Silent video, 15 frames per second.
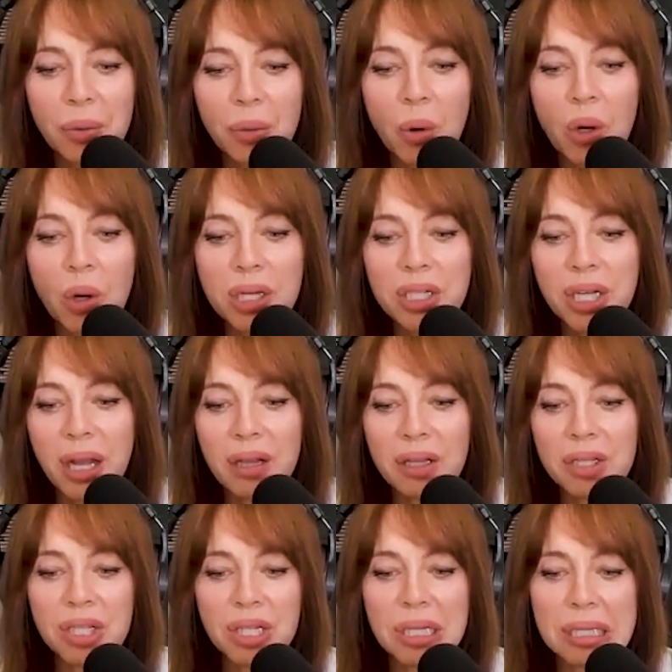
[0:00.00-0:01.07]
the reward
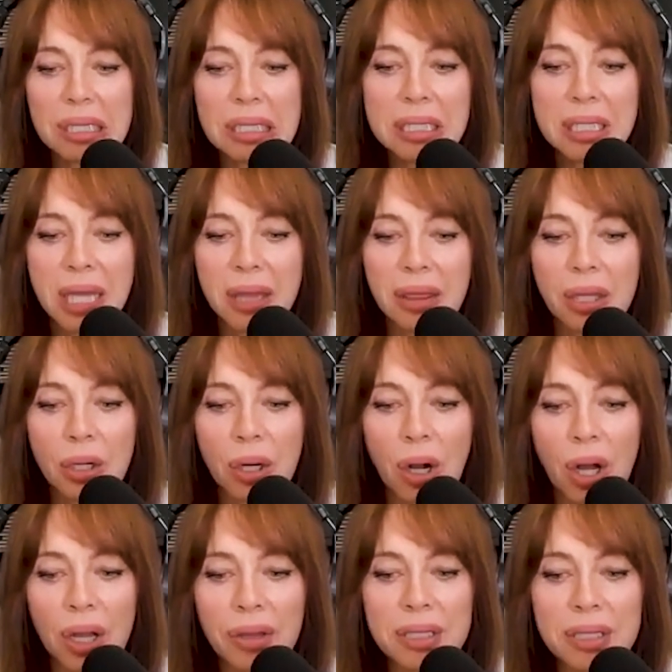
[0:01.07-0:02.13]
challenge is that they're
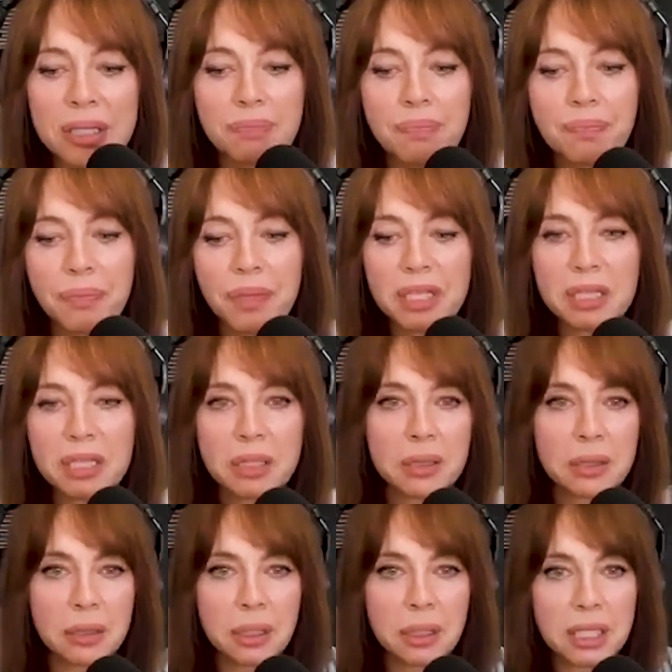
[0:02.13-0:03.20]
on
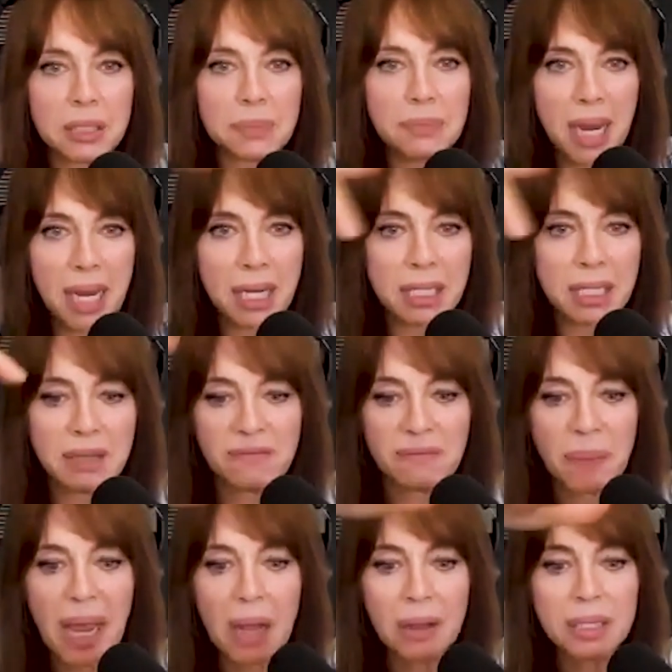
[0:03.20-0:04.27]
this maze
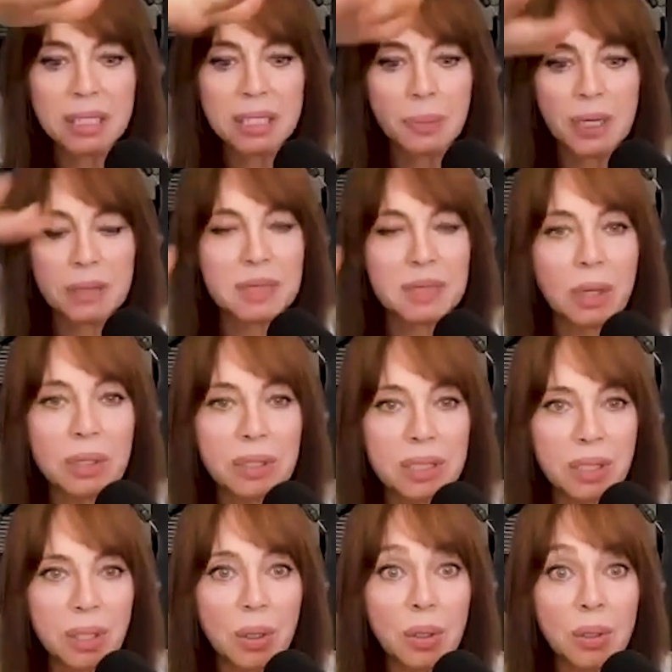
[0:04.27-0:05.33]
of balance beams.
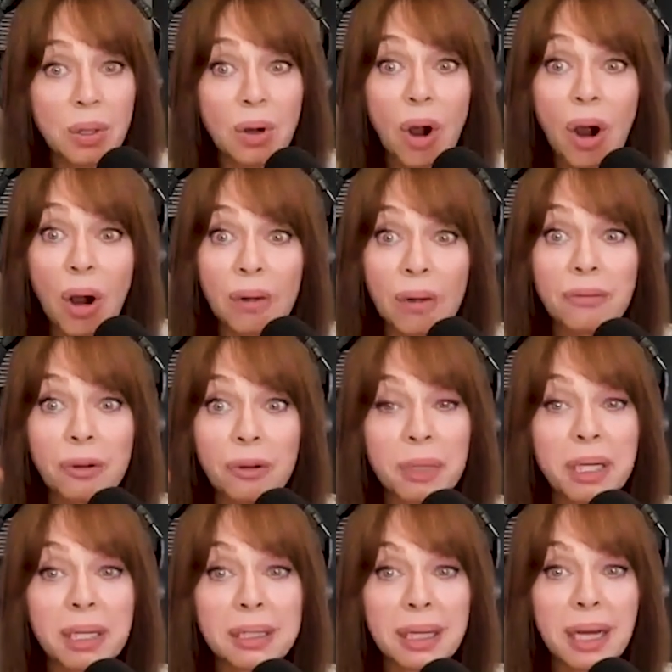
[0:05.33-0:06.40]
Those are hard for
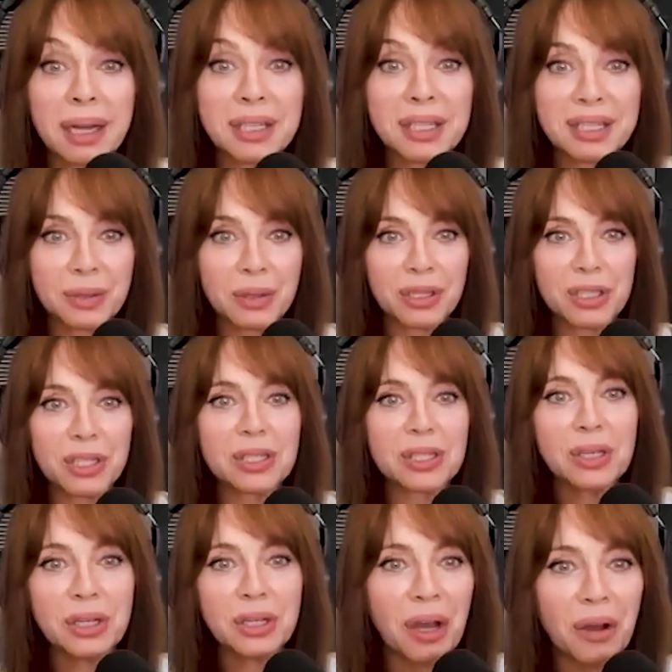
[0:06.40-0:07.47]
me. I just so
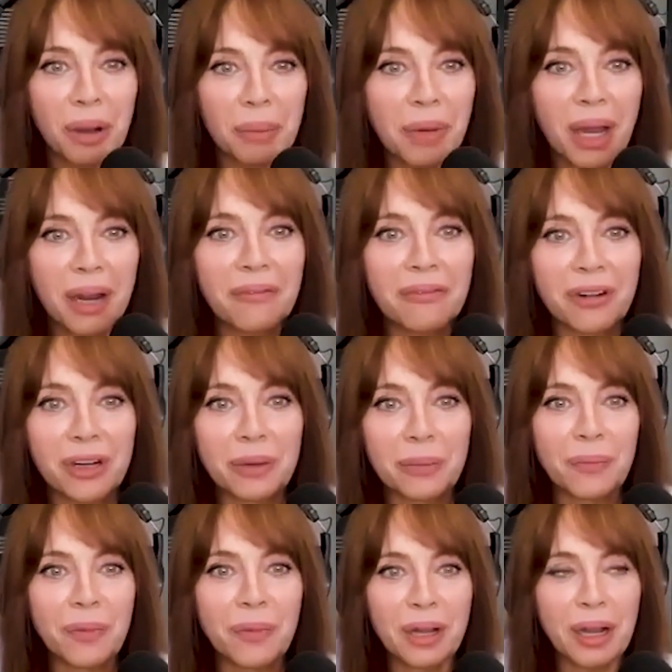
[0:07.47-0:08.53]
you know, I'm not a very
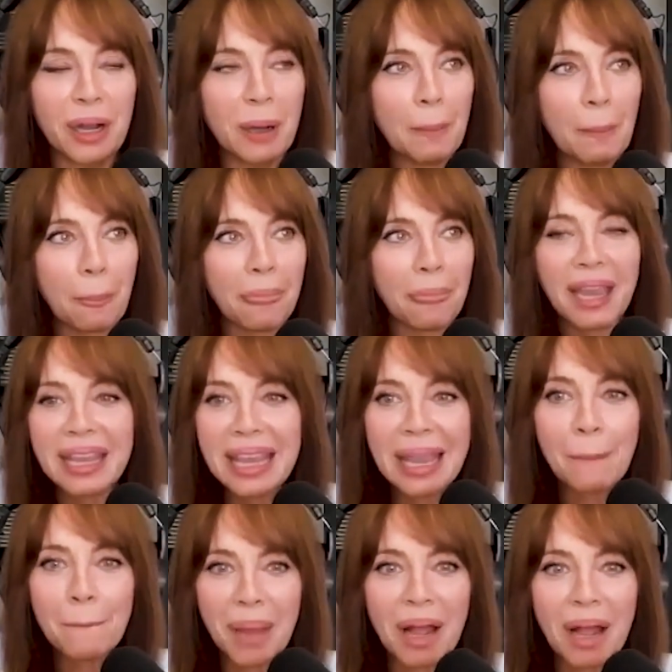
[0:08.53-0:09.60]
I
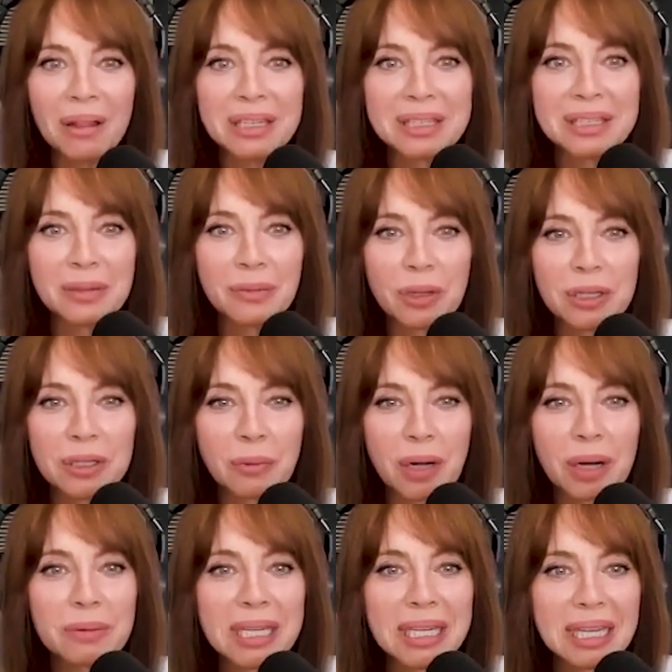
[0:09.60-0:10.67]
can't balance. When
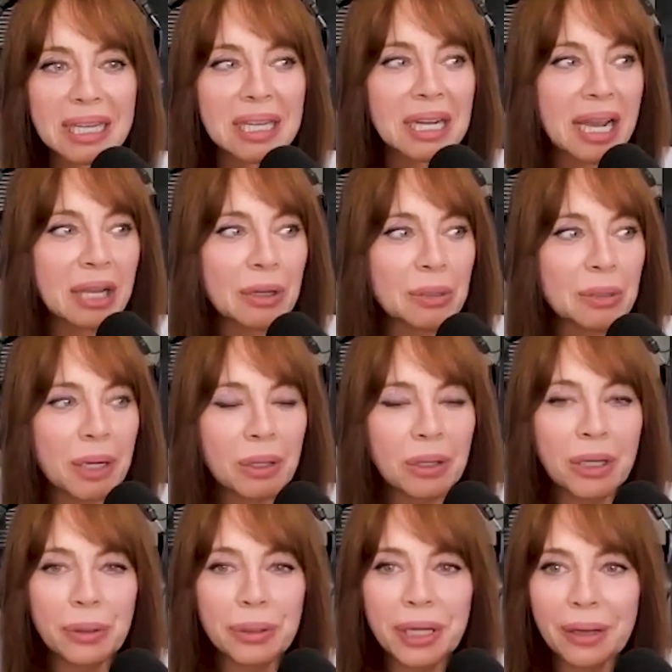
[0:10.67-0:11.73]
I was a kid, I could
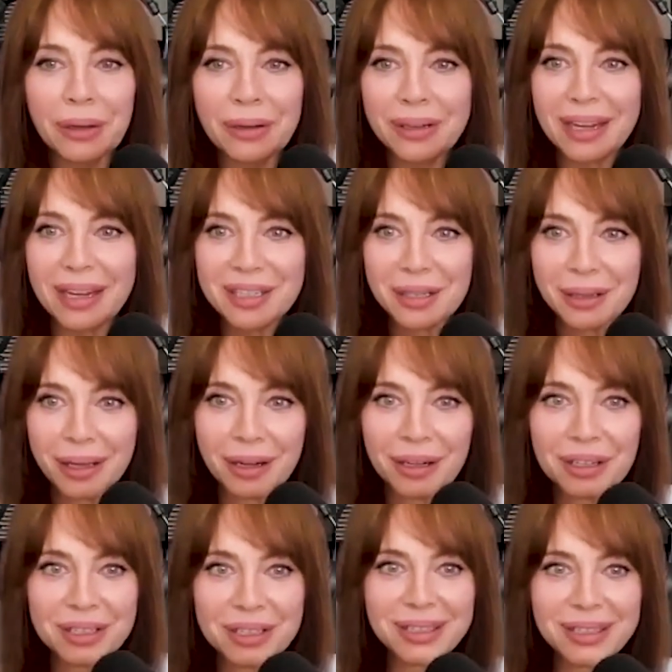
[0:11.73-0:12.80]
barely go down
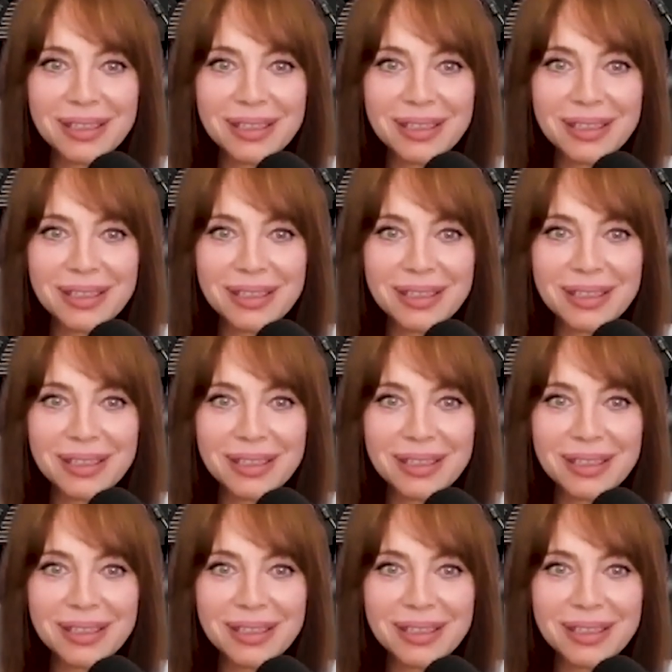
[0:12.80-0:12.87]
escalators,